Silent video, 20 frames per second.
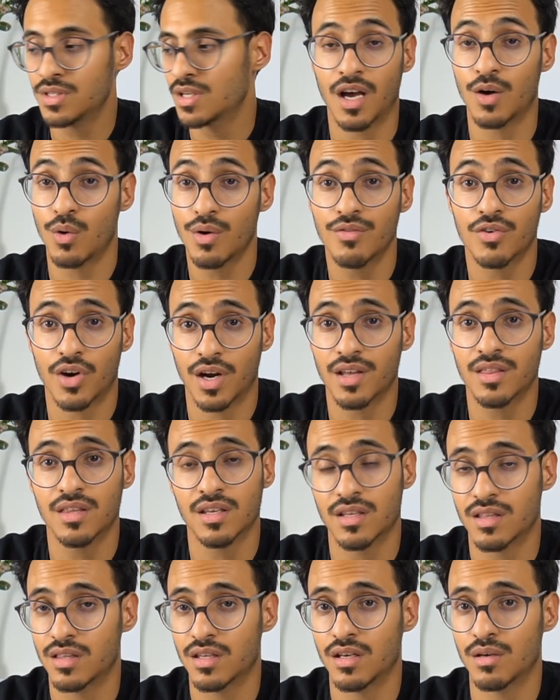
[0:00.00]
However, I
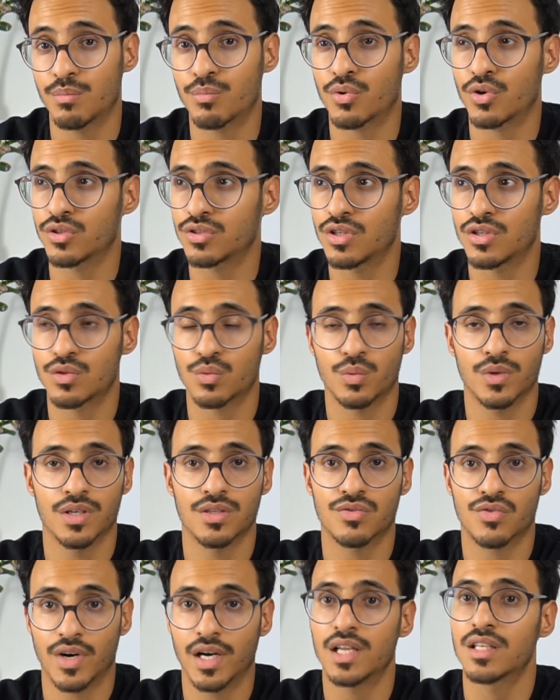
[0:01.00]
think the process
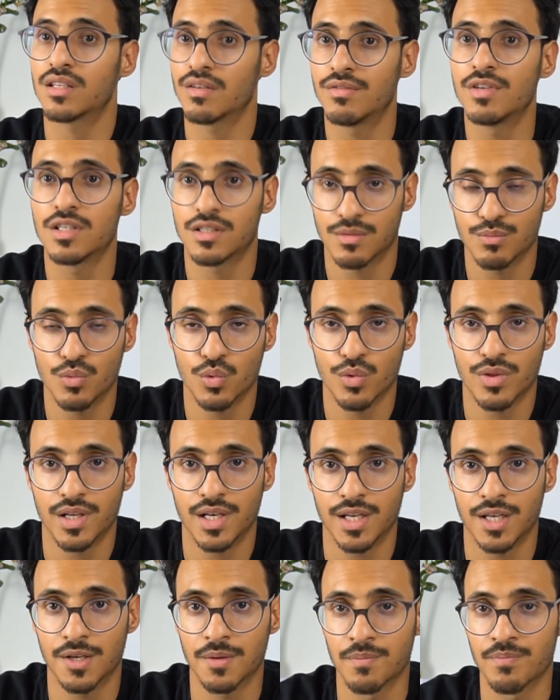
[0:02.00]
went relatively smoothly.